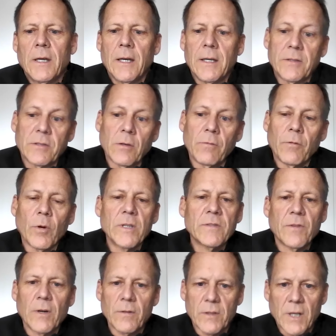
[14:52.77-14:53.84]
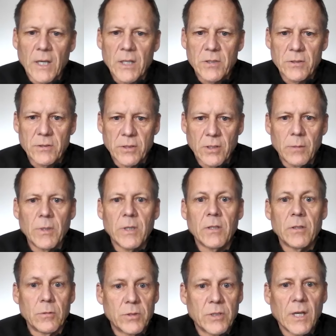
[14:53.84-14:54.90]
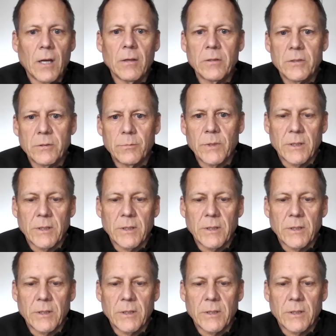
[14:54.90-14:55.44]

And so voice verification is going to be a new challenge